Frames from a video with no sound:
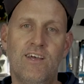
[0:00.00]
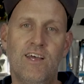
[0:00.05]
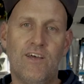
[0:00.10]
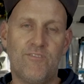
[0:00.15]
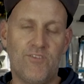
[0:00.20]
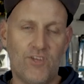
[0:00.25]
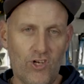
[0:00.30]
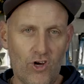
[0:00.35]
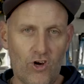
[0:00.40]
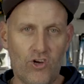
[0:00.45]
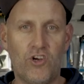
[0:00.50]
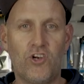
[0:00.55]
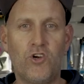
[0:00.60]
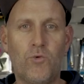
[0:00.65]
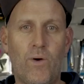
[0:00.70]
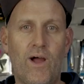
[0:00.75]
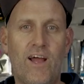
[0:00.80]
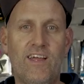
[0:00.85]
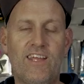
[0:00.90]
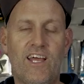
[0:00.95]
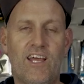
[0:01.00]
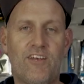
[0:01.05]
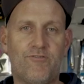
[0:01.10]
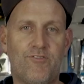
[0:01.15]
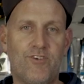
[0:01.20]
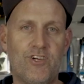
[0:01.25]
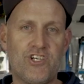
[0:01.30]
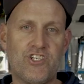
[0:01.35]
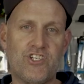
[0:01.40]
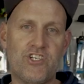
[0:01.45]
If you're not going to weigh
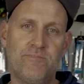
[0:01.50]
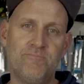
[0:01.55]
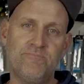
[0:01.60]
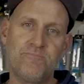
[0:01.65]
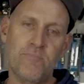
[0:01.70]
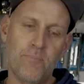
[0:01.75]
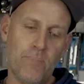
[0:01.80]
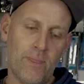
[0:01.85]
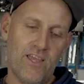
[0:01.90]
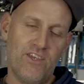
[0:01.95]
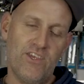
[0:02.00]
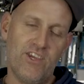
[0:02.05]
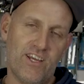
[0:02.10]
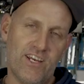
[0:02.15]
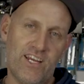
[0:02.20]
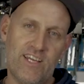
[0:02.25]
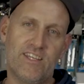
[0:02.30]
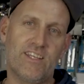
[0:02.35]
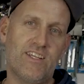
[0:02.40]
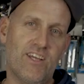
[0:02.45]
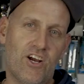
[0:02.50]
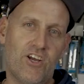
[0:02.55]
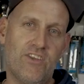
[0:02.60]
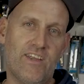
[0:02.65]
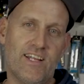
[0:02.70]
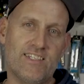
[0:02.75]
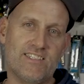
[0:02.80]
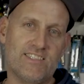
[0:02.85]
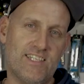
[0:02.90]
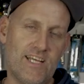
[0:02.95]
that fish, you can even go
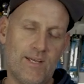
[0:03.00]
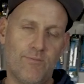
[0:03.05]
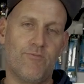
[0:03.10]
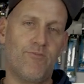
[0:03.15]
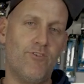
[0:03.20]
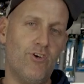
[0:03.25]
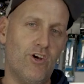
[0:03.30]
that step